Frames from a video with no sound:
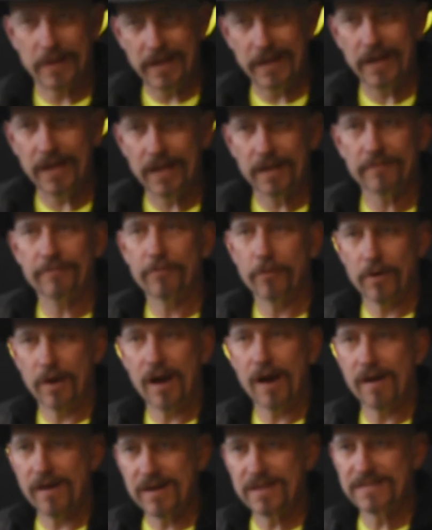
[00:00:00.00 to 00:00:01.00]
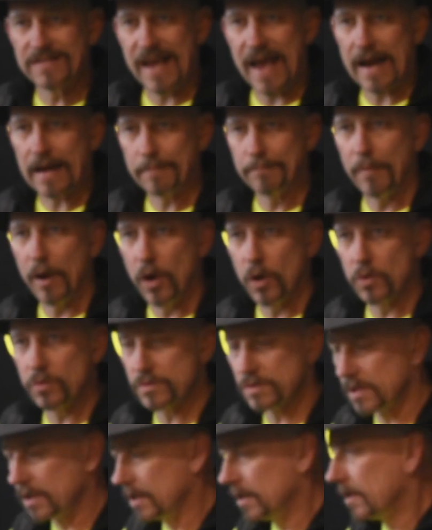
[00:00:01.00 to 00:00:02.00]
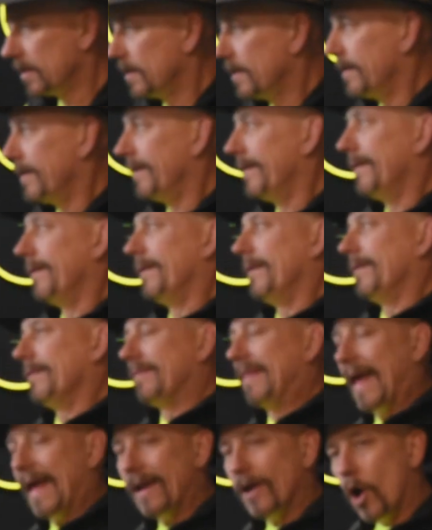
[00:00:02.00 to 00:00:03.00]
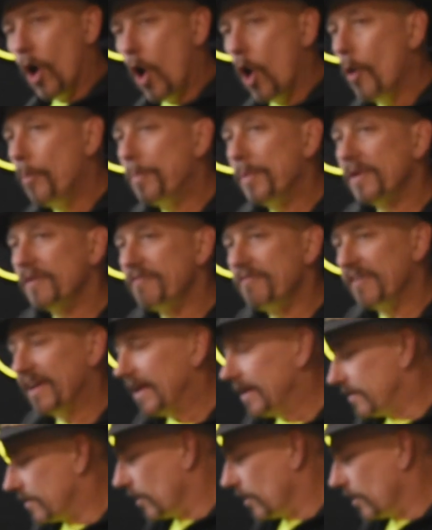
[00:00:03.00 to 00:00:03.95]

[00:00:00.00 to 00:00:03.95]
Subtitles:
we need it for our exact bows. That open V